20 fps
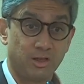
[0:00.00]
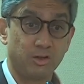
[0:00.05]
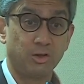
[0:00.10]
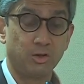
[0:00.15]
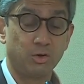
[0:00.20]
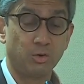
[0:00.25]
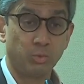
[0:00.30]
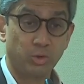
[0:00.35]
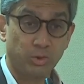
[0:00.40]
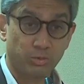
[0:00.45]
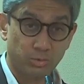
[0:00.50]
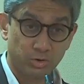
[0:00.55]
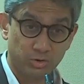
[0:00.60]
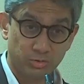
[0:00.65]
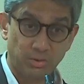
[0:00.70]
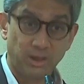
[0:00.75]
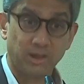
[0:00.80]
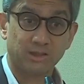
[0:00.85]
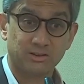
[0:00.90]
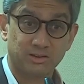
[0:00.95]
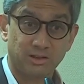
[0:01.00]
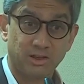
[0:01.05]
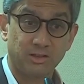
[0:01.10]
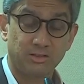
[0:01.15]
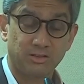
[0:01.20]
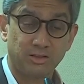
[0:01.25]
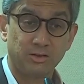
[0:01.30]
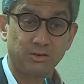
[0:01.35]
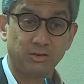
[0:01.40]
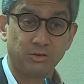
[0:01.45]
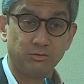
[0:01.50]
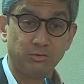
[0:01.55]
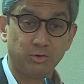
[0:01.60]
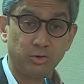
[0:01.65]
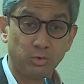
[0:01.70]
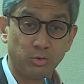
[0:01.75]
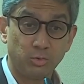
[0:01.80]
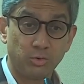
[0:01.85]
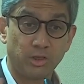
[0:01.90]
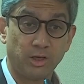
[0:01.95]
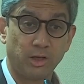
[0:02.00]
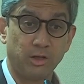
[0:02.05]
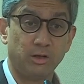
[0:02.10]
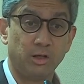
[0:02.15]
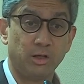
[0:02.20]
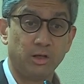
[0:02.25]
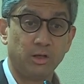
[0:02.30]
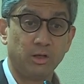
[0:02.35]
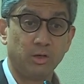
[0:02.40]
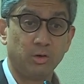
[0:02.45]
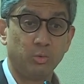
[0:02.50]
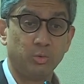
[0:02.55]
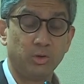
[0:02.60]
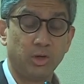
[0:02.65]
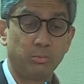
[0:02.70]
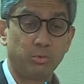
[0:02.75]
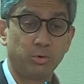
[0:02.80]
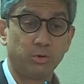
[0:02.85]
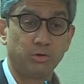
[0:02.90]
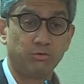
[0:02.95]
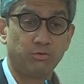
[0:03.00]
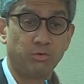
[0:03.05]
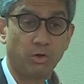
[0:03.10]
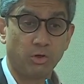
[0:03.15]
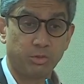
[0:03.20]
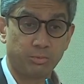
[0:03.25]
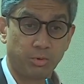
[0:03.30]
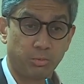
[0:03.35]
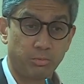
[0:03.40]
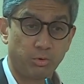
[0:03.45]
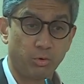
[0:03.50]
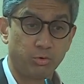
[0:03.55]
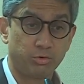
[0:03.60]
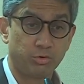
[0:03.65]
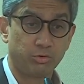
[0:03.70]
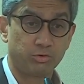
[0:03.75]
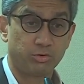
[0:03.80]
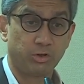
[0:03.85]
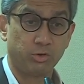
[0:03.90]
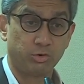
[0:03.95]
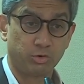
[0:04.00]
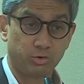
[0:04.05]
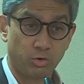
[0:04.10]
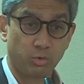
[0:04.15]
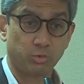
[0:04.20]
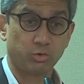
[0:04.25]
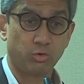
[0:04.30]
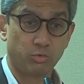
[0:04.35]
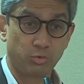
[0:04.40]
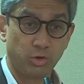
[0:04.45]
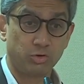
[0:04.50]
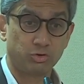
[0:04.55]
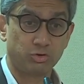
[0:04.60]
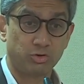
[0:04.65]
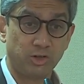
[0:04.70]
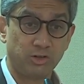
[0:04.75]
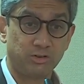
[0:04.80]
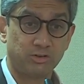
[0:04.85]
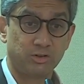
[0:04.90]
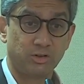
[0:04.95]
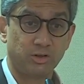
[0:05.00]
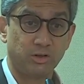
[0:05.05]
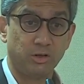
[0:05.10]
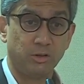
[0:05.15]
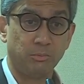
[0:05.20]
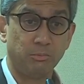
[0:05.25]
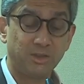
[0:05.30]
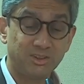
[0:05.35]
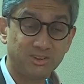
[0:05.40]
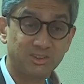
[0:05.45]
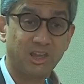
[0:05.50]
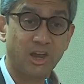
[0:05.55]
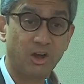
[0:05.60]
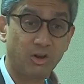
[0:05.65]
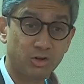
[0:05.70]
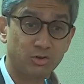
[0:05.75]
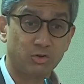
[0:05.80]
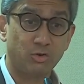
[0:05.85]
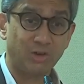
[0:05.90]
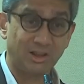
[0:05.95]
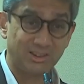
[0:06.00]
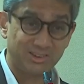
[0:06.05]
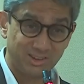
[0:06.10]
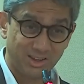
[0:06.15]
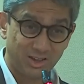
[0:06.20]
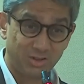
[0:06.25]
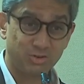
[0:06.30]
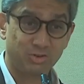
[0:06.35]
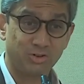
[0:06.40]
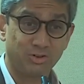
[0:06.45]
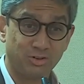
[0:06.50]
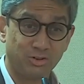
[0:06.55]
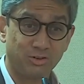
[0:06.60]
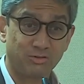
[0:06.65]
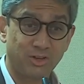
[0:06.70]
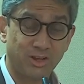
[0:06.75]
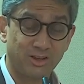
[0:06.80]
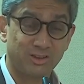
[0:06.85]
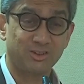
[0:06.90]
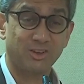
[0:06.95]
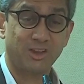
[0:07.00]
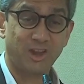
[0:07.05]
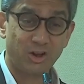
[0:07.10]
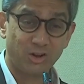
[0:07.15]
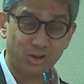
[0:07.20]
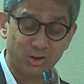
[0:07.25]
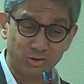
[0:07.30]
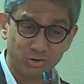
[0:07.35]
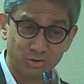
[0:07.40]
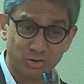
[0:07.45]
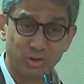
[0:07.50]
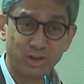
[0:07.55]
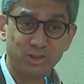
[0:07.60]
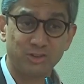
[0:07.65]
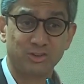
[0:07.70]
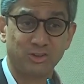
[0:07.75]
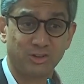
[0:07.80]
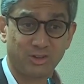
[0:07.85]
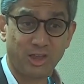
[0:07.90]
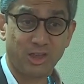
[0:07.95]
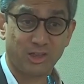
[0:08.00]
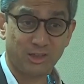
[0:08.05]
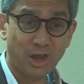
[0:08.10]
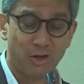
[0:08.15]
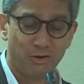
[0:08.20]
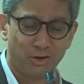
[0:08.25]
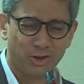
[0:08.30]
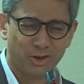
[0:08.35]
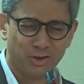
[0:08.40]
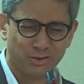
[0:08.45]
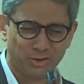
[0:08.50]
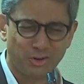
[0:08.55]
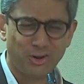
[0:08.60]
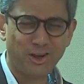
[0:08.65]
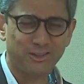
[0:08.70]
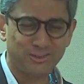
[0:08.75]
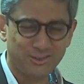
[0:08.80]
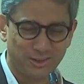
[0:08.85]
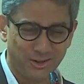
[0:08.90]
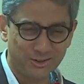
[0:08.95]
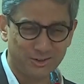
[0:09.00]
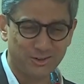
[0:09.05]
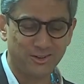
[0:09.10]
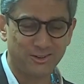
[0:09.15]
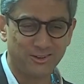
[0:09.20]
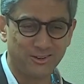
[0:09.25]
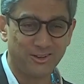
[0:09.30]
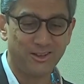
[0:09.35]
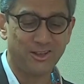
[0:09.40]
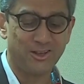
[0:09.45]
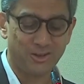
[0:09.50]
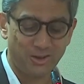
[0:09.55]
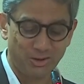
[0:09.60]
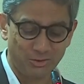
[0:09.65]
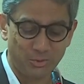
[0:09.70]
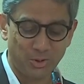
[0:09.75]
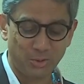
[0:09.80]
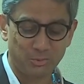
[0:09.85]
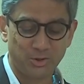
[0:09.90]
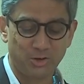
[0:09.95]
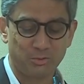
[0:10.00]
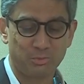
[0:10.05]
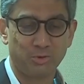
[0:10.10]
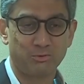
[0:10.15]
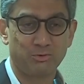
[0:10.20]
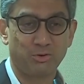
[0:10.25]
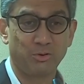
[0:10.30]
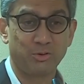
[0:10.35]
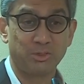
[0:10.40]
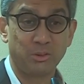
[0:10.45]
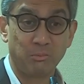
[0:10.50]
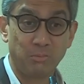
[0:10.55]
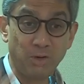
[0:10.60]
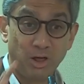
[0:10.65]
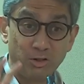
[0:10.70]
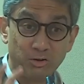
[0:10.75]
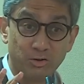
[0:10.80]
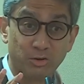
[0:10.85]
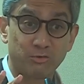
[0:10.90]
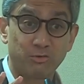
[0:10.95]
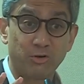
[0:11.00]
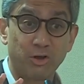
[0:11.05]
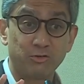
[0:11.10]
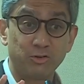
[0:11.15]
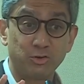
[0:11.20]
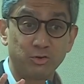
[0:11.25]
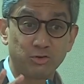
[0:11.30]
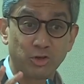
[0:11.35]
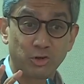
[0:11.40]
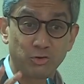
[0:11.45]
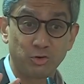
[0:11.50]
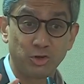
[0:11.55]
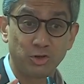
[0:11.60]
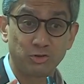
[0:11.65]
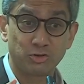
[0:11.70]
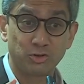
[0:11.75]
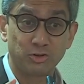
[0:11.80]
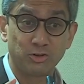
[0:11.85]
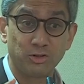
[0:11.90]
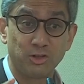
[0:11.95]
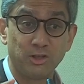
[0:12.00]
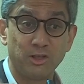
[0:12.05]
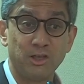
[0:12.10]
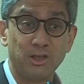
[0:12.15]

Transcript: you know, with respects, I think the view that we are putting forth proposals that soak the rich is a mischaracterization. In fact, it's a caricaturization of what we have put forward. The bulk of revenue generation